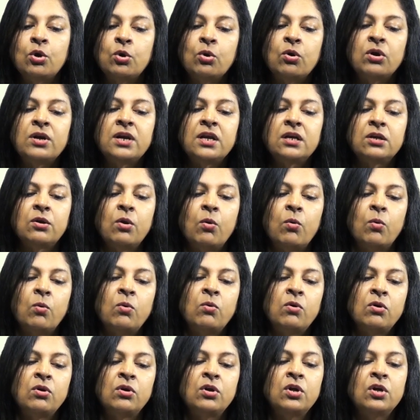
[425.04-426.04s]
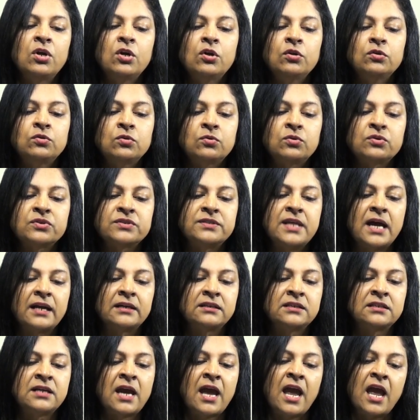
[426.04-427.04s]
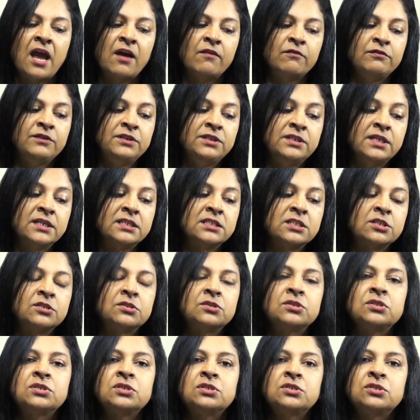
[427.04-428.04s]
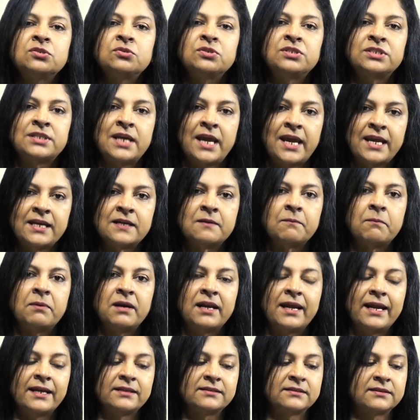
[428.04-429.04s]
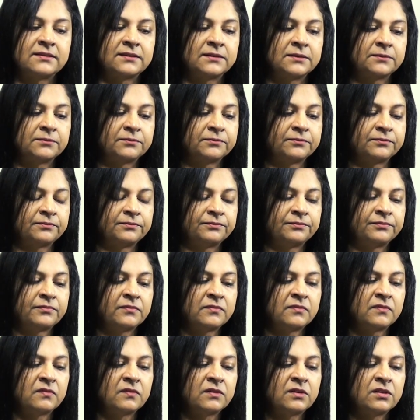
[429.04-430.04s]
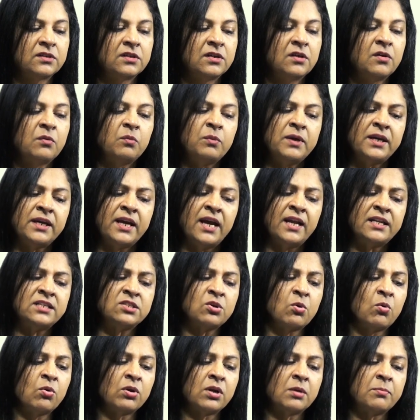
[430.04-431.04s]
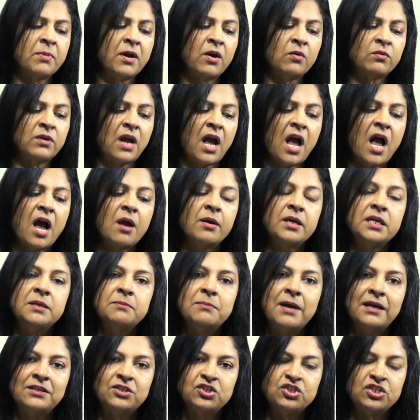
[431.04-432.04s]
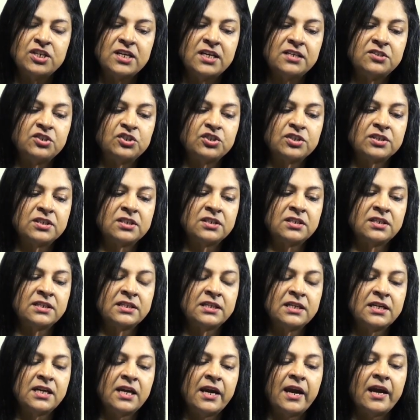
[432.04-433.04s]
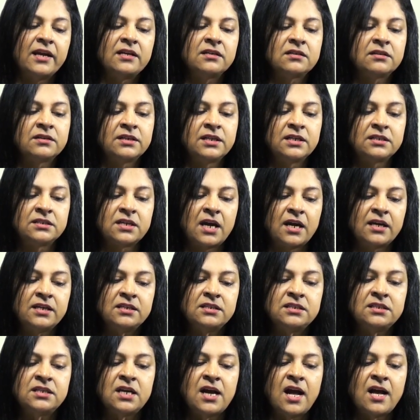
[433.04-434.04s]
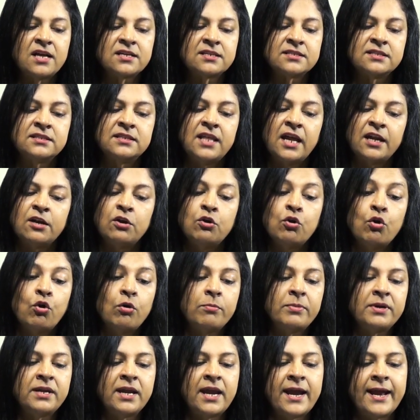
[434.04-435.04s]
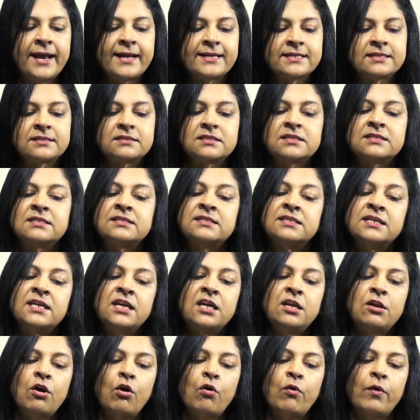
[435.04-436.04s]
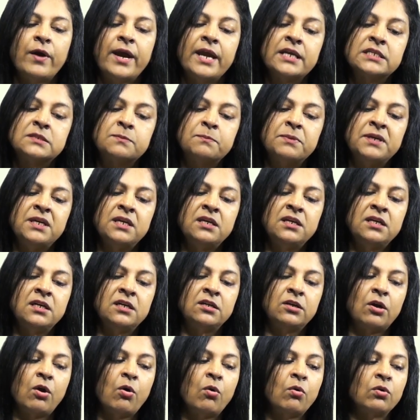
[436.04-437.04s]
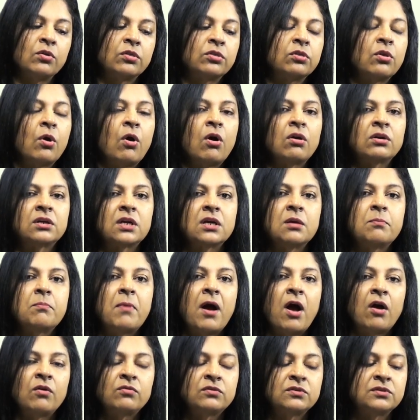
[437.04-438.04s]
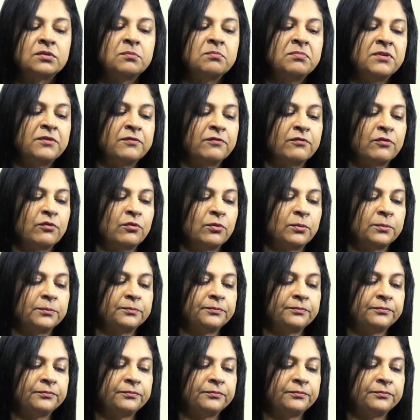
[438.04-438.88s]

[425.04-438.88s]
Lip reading: long ago, those that have yet to take place. We can talk about our imagination and create ideas that nobody has seen or experienced or thought about before.